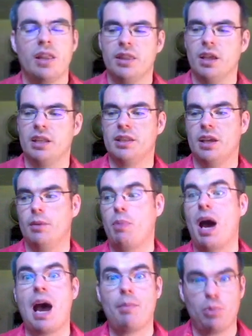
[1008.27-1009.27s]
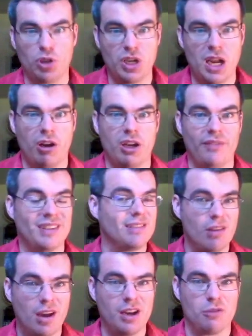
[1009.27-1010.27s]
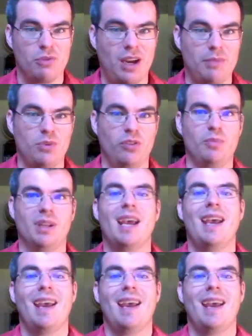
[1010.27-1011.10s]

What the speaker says: the popular narrative. It's not a right movement.